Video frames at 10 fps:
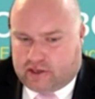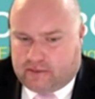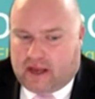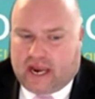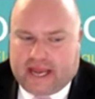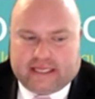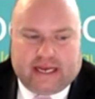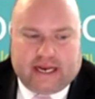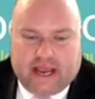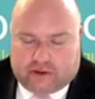There's about
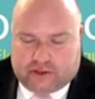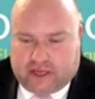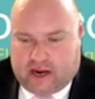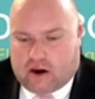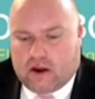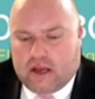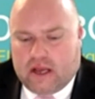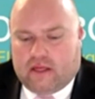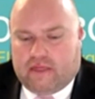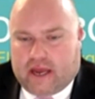19 acres there
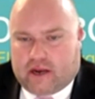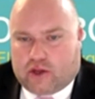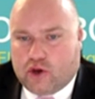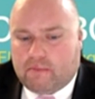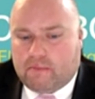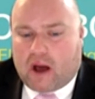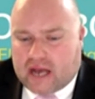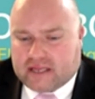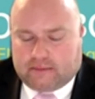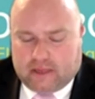that could
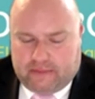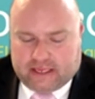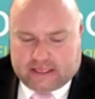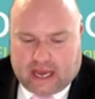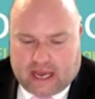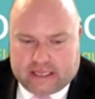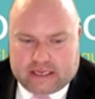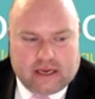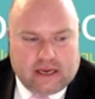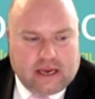possibly be a site,